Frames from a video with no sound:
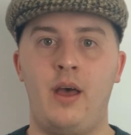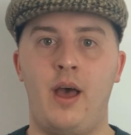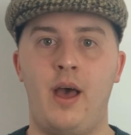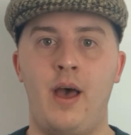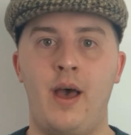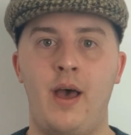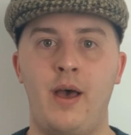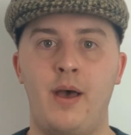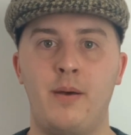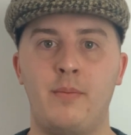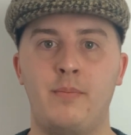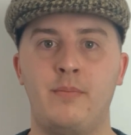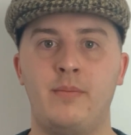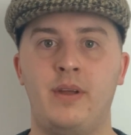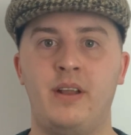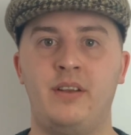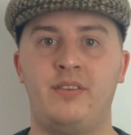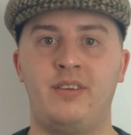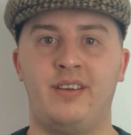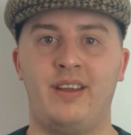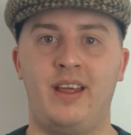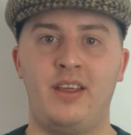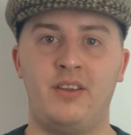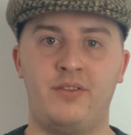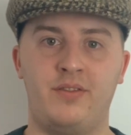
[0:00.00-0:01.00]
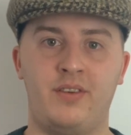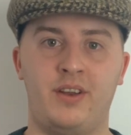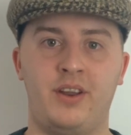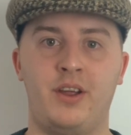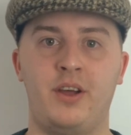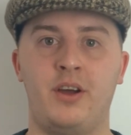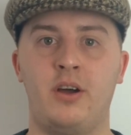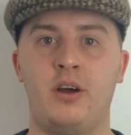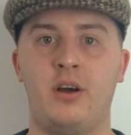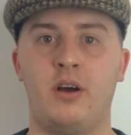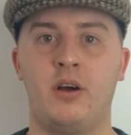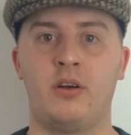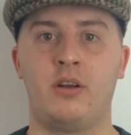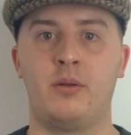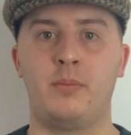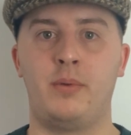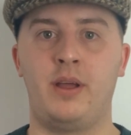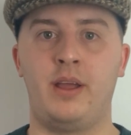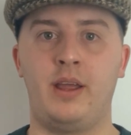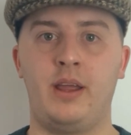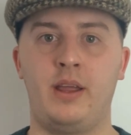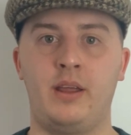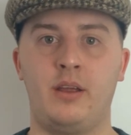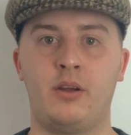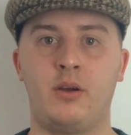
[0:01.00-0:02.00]
In today's video I'm going to
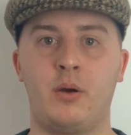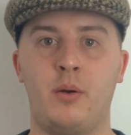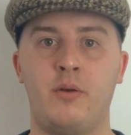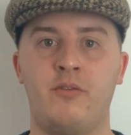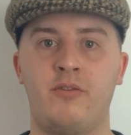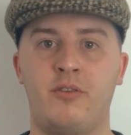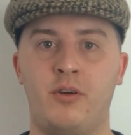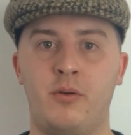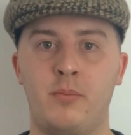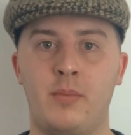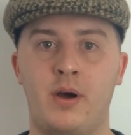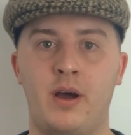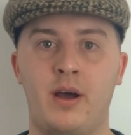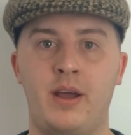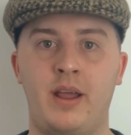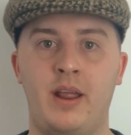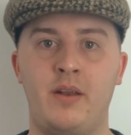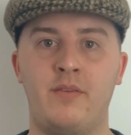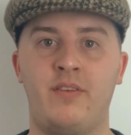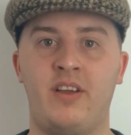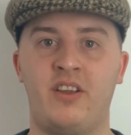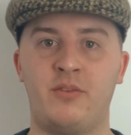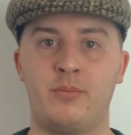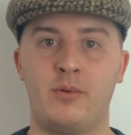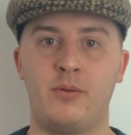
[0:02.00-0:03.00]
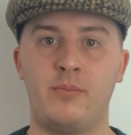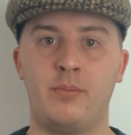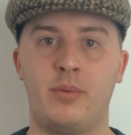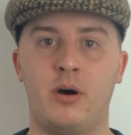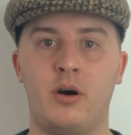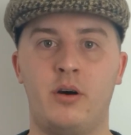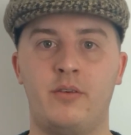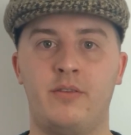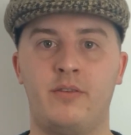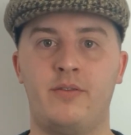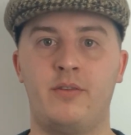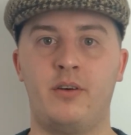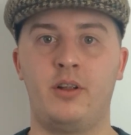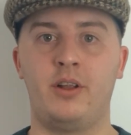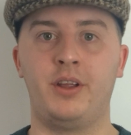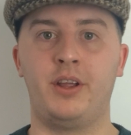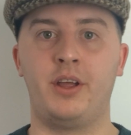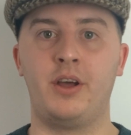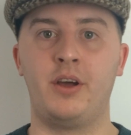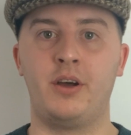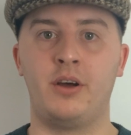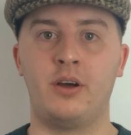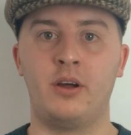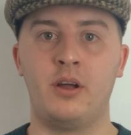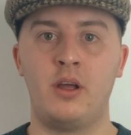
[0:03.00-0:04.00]
be going through my investment
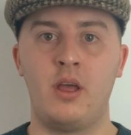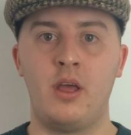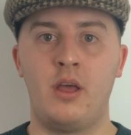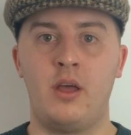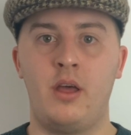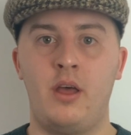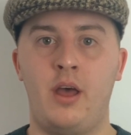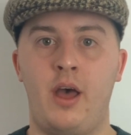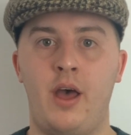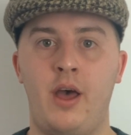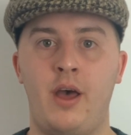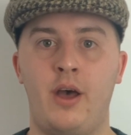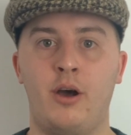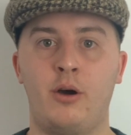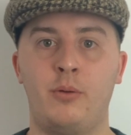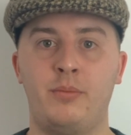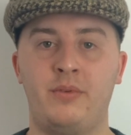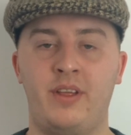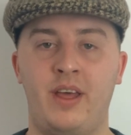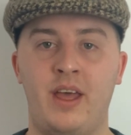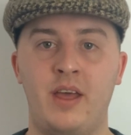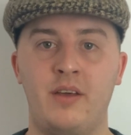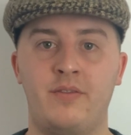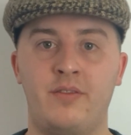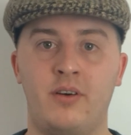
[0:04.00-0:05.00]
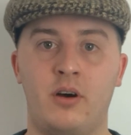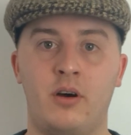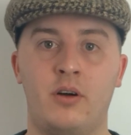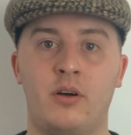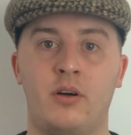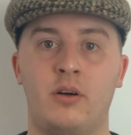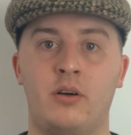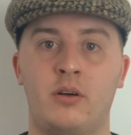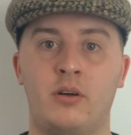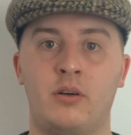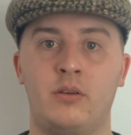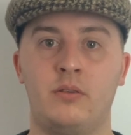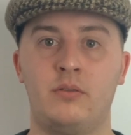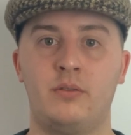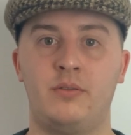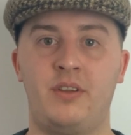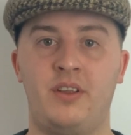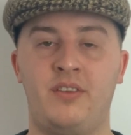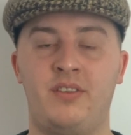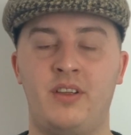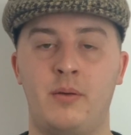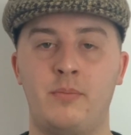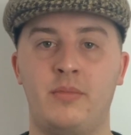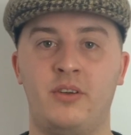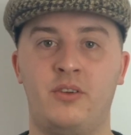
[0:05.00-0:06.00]
portfolio update for
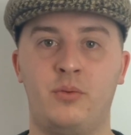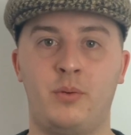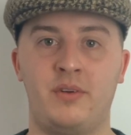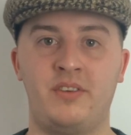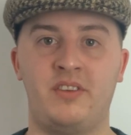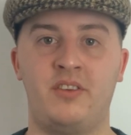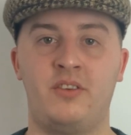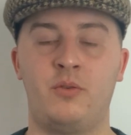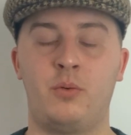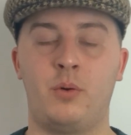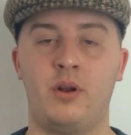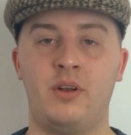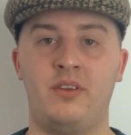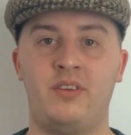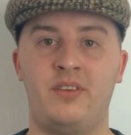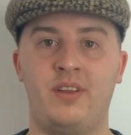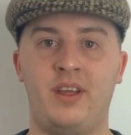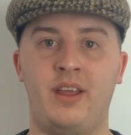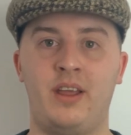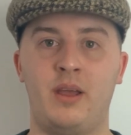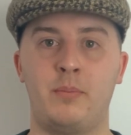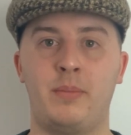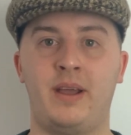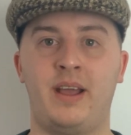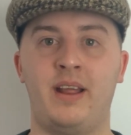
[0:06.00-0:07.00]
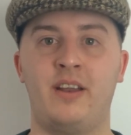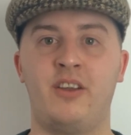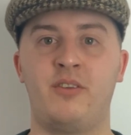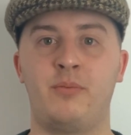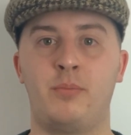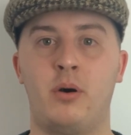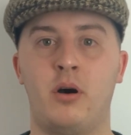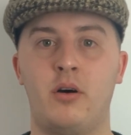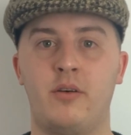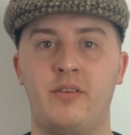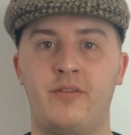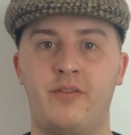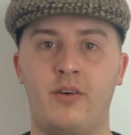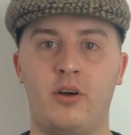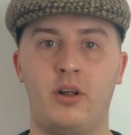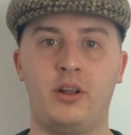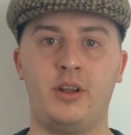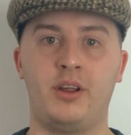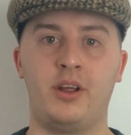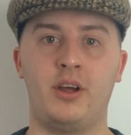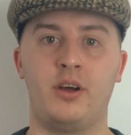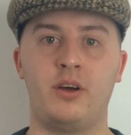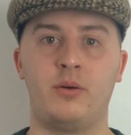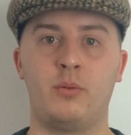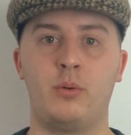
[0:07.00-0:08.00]
December 2020, a beginner's
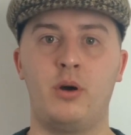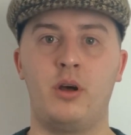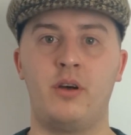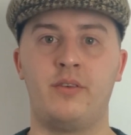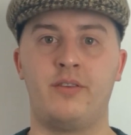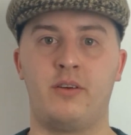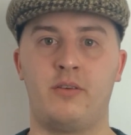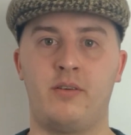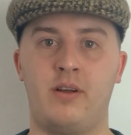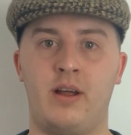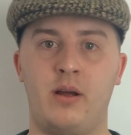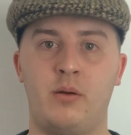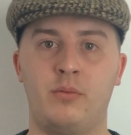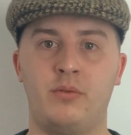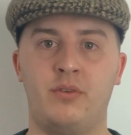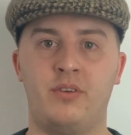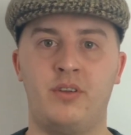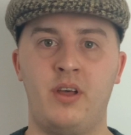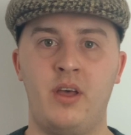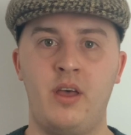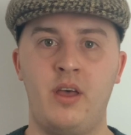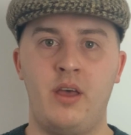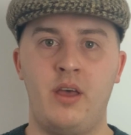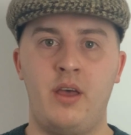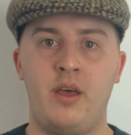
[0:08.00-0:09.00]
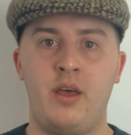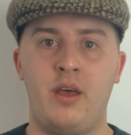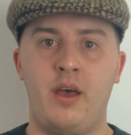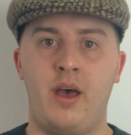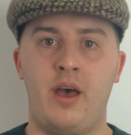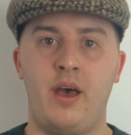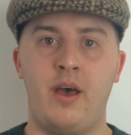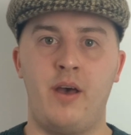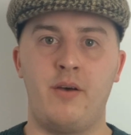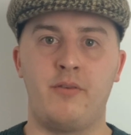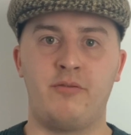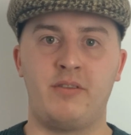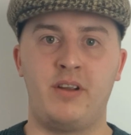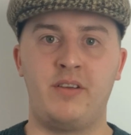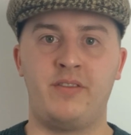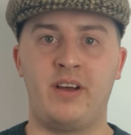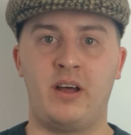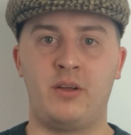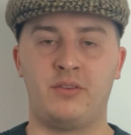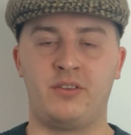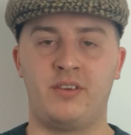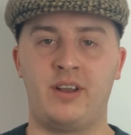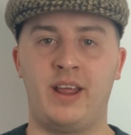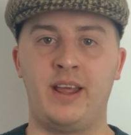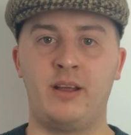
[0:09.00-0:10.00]
portfolio worth around
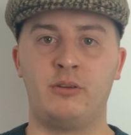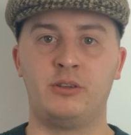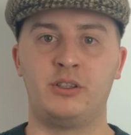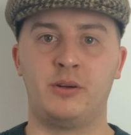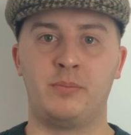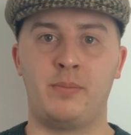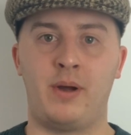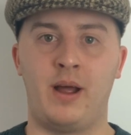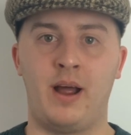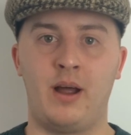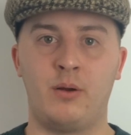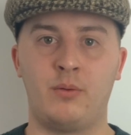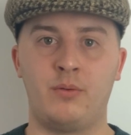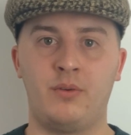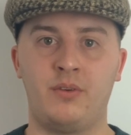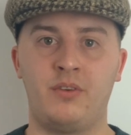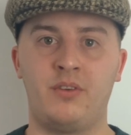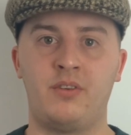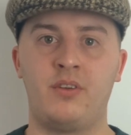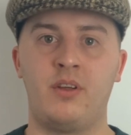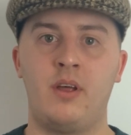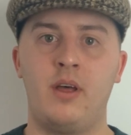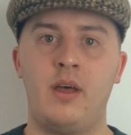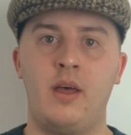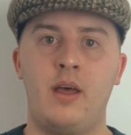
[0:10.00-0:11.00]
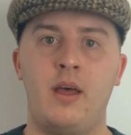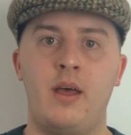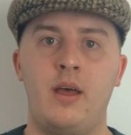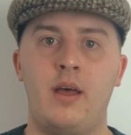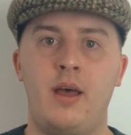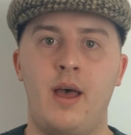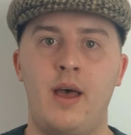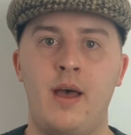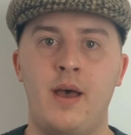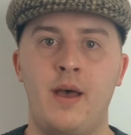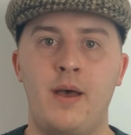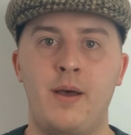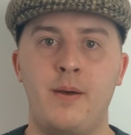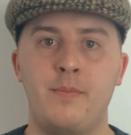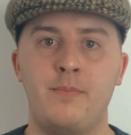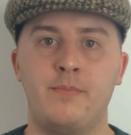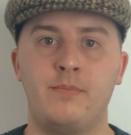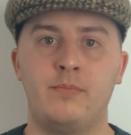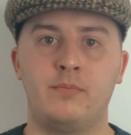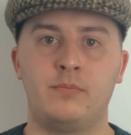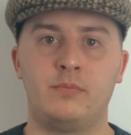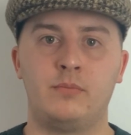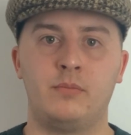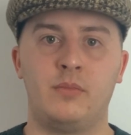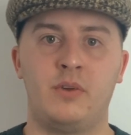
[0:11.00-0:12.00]

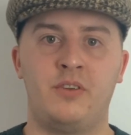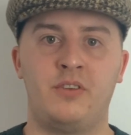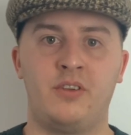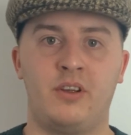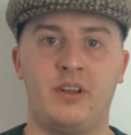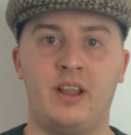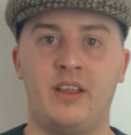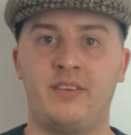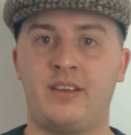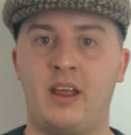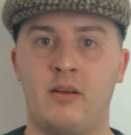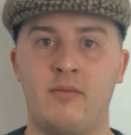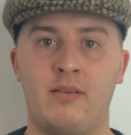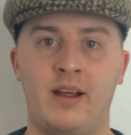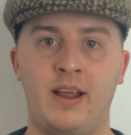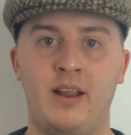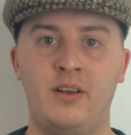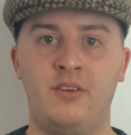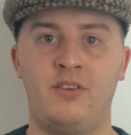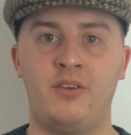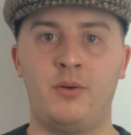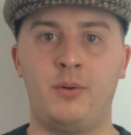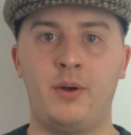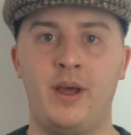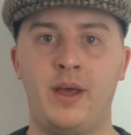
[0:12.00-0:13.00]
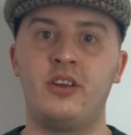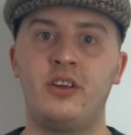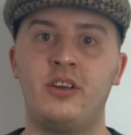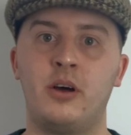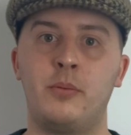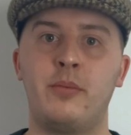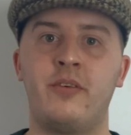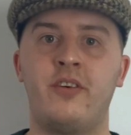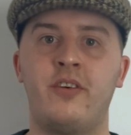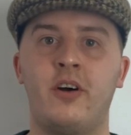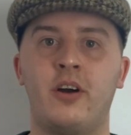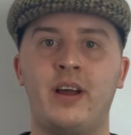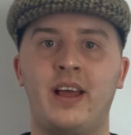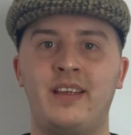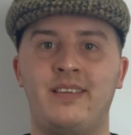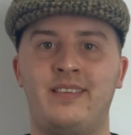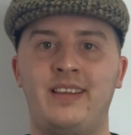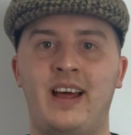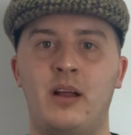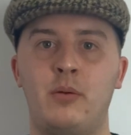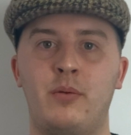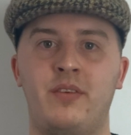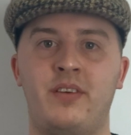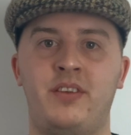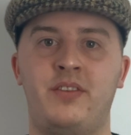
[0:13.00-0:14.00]
£3,800. So let's get right into it. So before I get
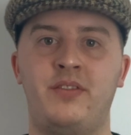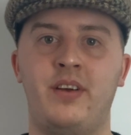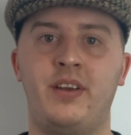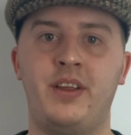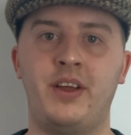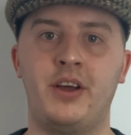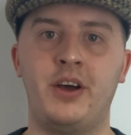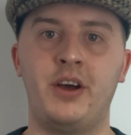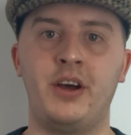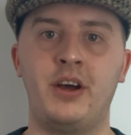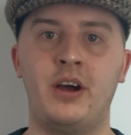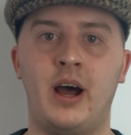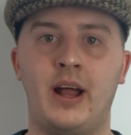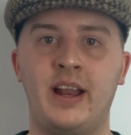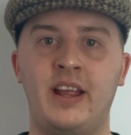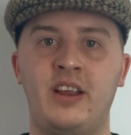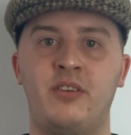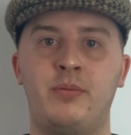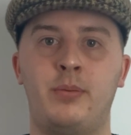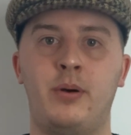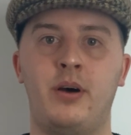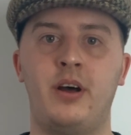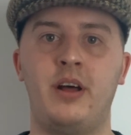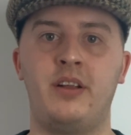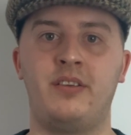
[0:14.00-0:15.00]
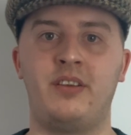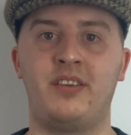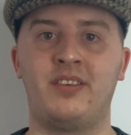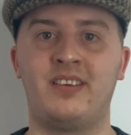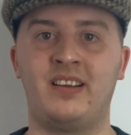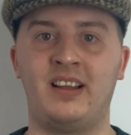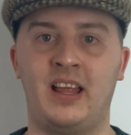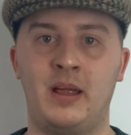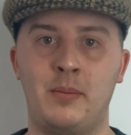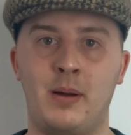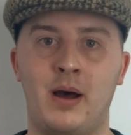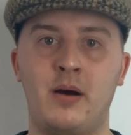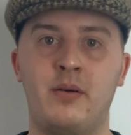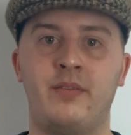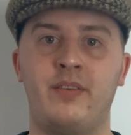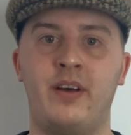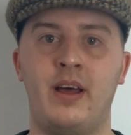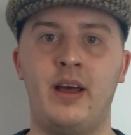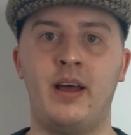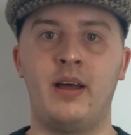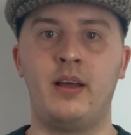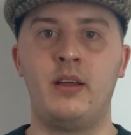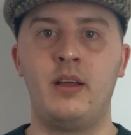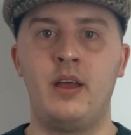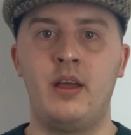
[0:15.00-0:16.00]
started with this video, I need to put a disclaimer out
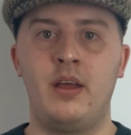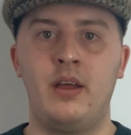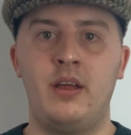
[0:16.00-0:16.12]
there.